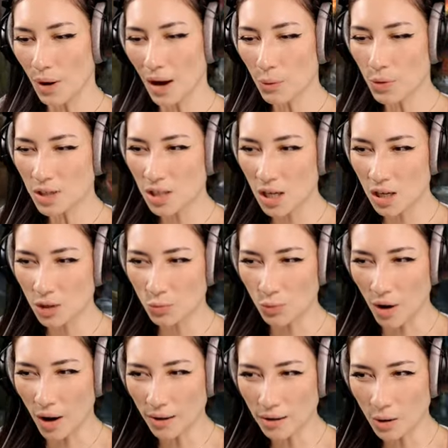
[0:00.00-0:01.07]
wish he could
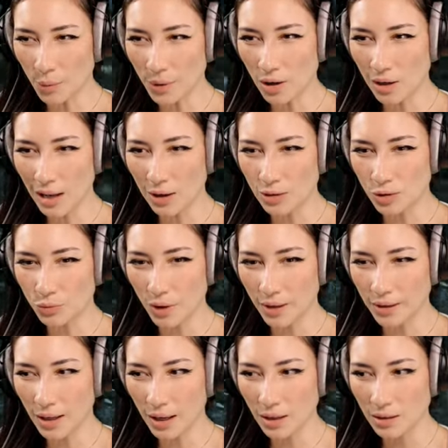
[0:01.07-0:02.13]
run. Are we not allowed to
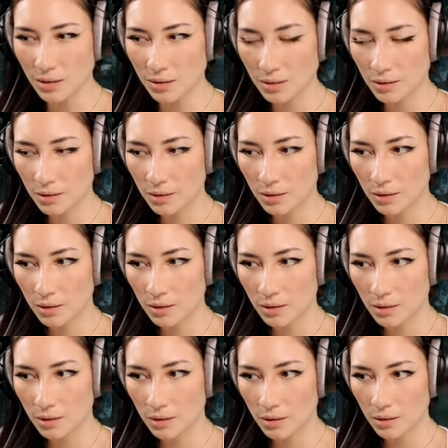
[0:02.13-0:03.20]
run yet?
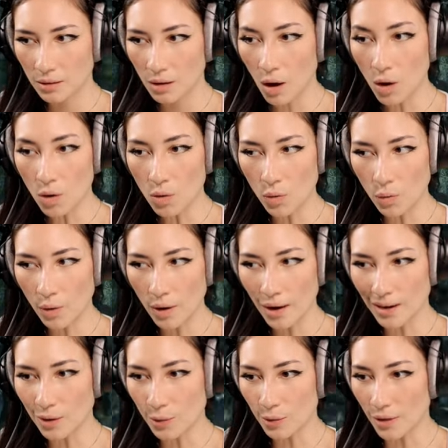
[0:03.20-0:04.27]
Oh,
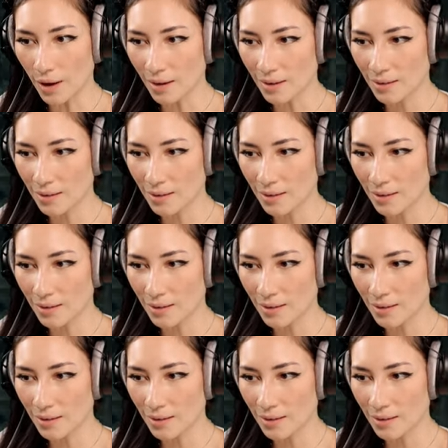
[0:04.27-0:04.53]
hello there.